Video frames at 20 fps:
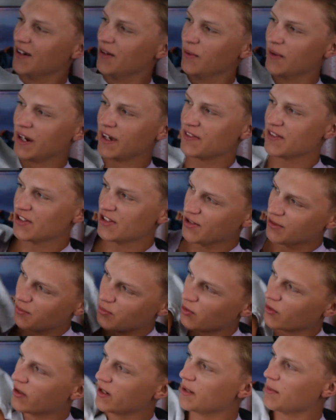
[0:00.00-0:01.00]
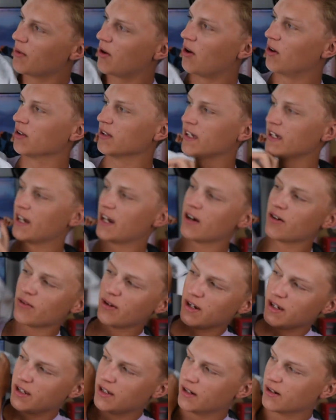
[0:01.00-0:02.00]
We got the Supreme all laid out
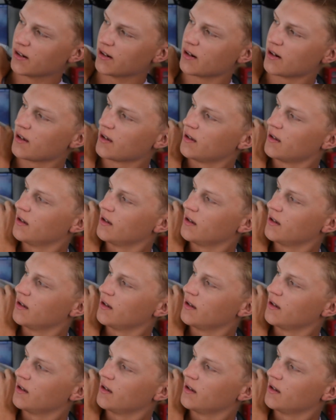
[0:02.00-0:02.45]
right here